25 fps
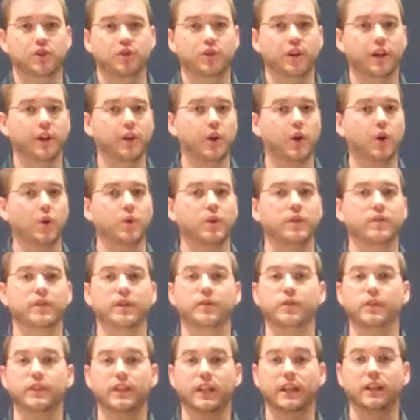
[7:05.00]
2.0. Even
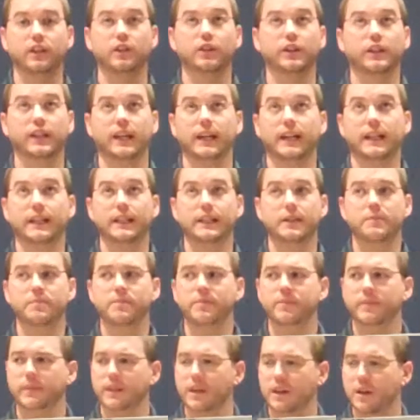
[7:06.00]
if you take a look at,
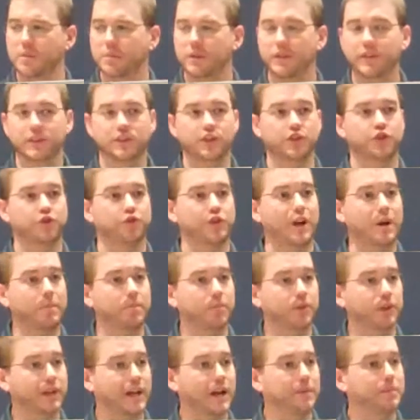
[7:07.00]
I believe it's a
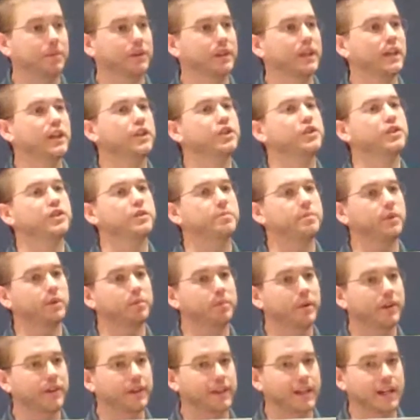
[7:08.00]
scrapbook application, it's built
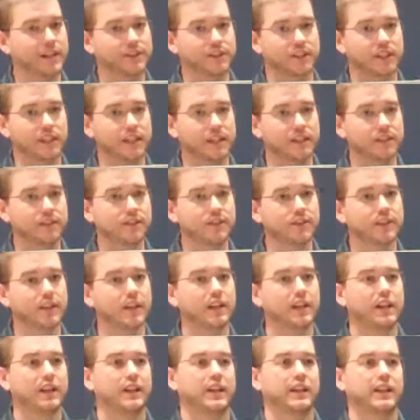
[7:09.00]
by the Cascades
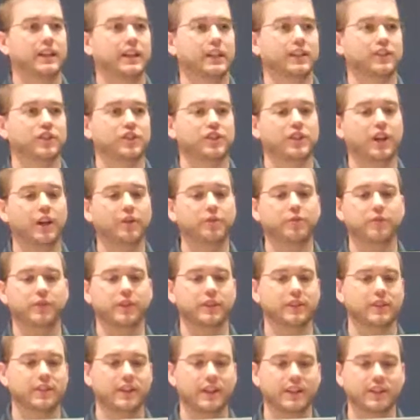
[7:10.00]
stuff
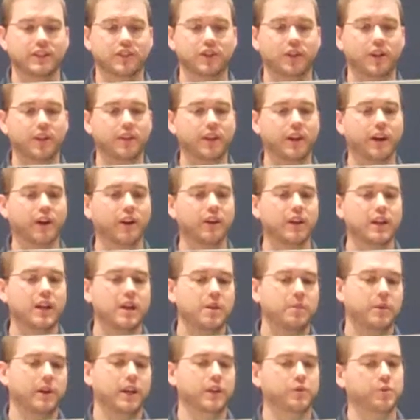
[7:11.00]
that's on there.
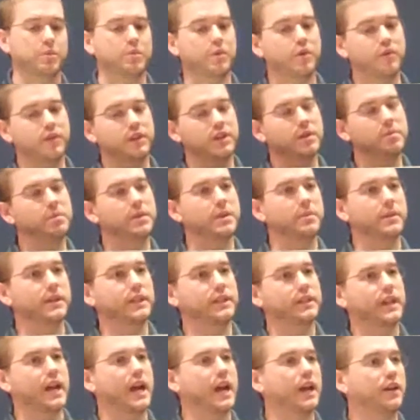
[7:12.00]
But as we move into
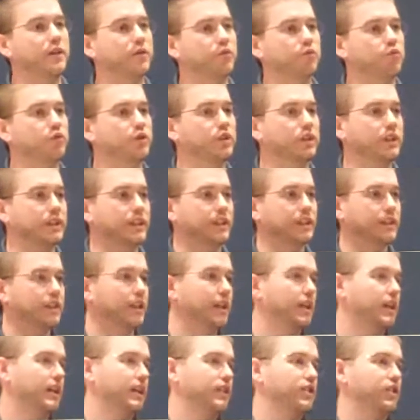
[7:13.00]
PB10, really
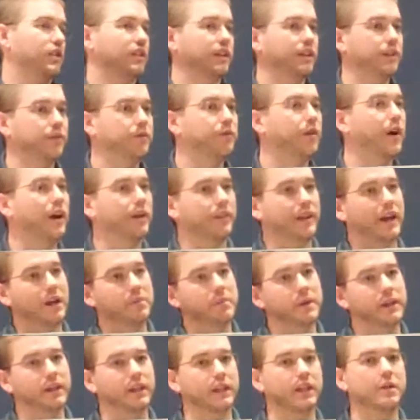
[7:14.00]
solidifying that,
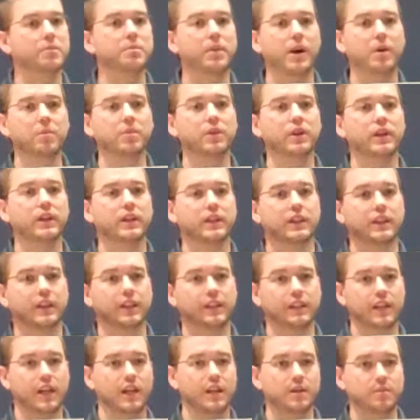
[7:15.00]
making it public,
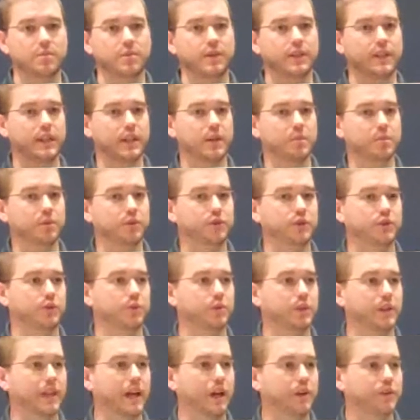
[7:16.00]
and being able to
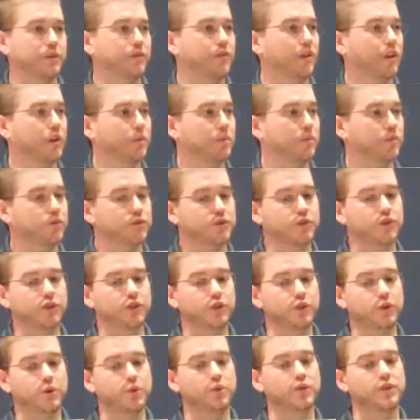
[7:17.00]
allow developers to
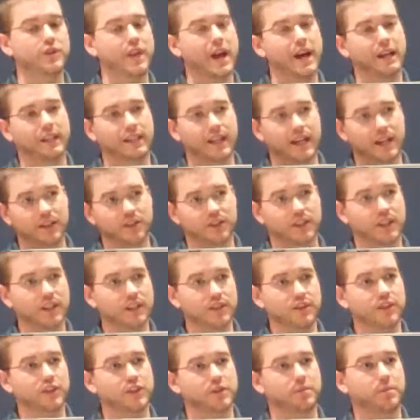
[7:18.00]
use that
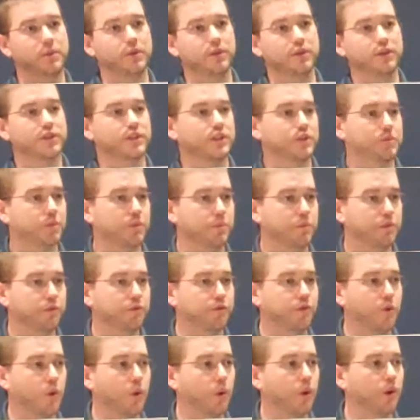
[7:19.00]
Cascades experience as we move
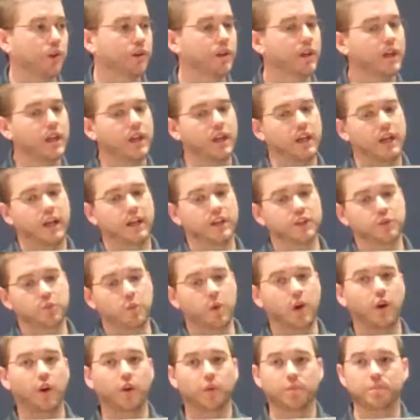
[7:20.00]
forward, and as
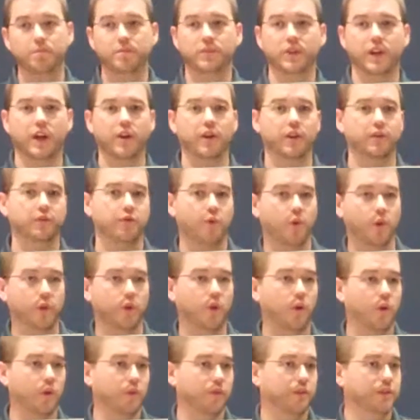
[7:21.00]
well carrying forward
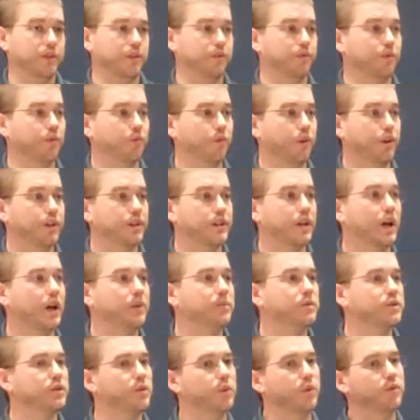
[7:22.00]
all of our different runtimes.
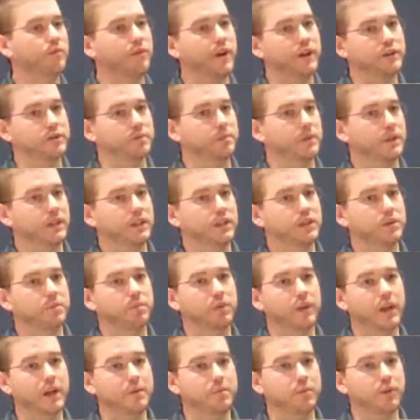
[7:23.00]
So investment into
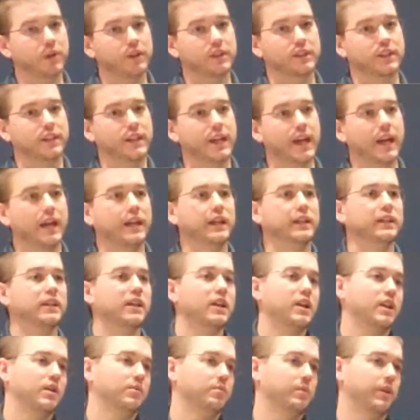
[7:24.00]
Playbook today
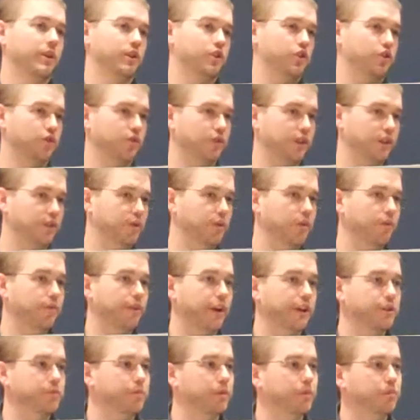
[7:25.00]
makes sure that your
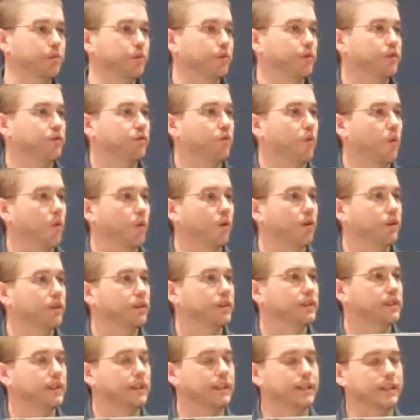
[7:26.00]
investment moves forward
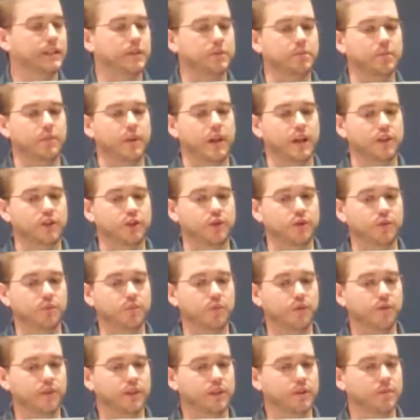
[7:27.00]
as you
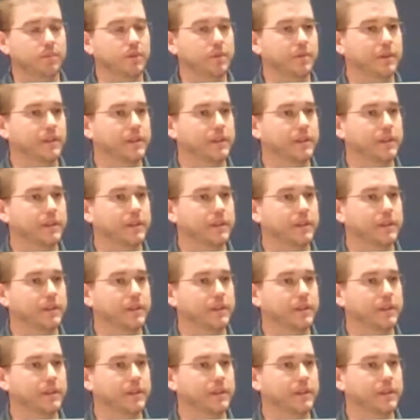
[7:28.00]
move into